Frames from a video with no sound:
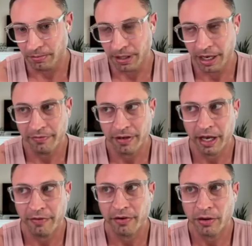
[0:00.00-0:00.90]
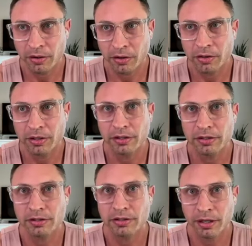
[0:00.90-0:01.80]
but I've heard
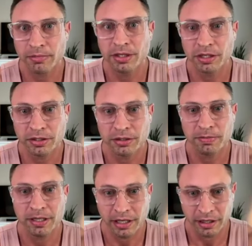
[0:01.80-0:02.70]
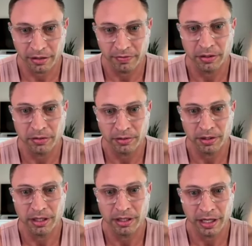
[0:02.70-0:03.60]
some judges be interviewed
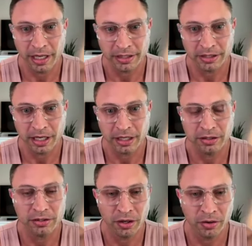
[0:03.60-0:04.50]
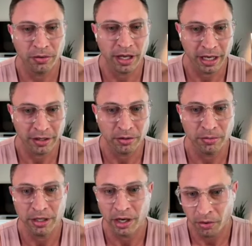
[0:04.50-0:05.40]
and they say don't angle.
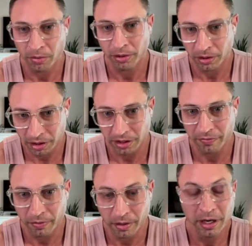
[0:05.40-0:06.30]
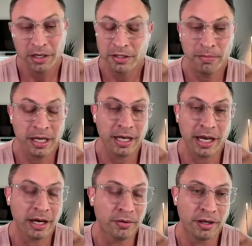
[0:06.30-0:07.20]
We know what we're looking for. To me,
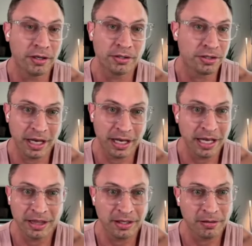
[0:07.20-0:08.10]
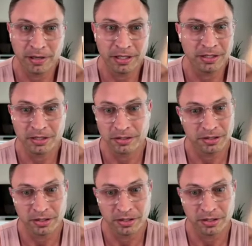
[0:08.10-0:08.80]
I don't understand that thought process because it's